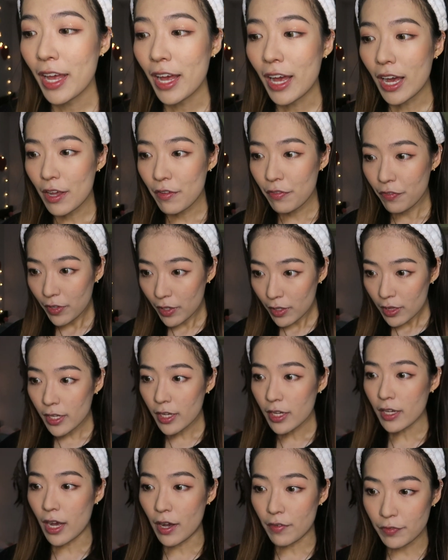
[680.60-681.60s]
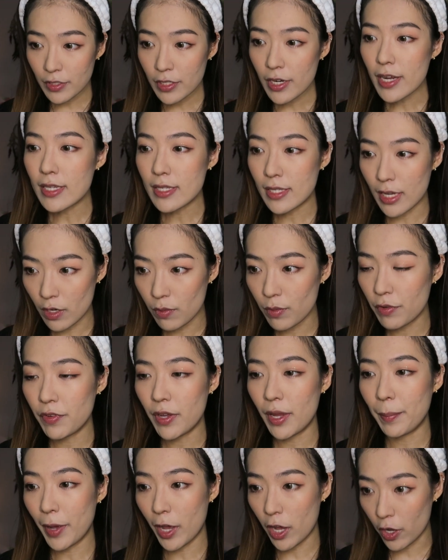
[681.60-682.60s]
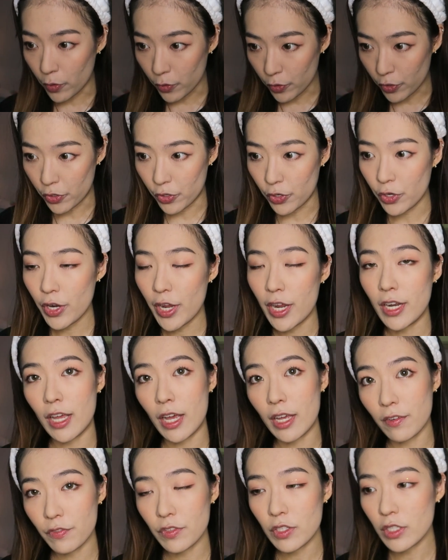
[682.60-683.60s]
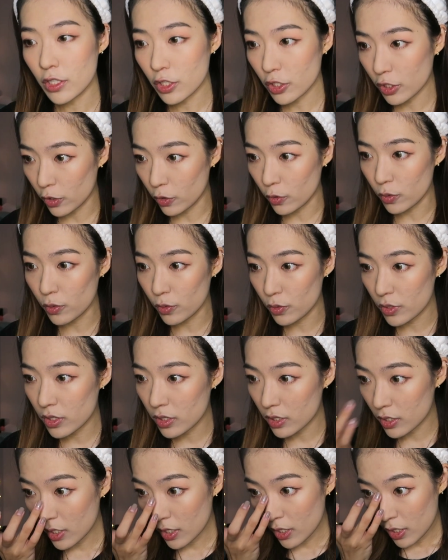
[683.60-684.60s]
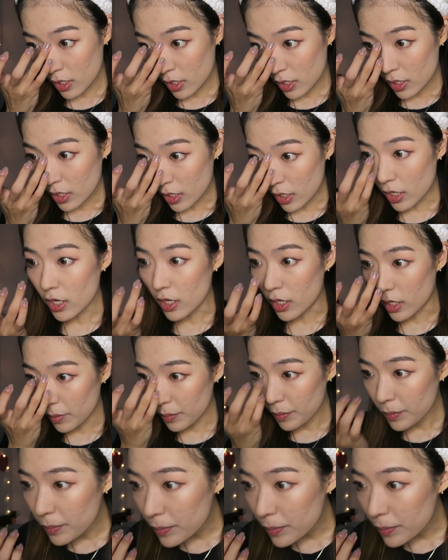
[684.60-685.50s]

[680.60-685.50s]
I feel like after I set it with a powder and after close up,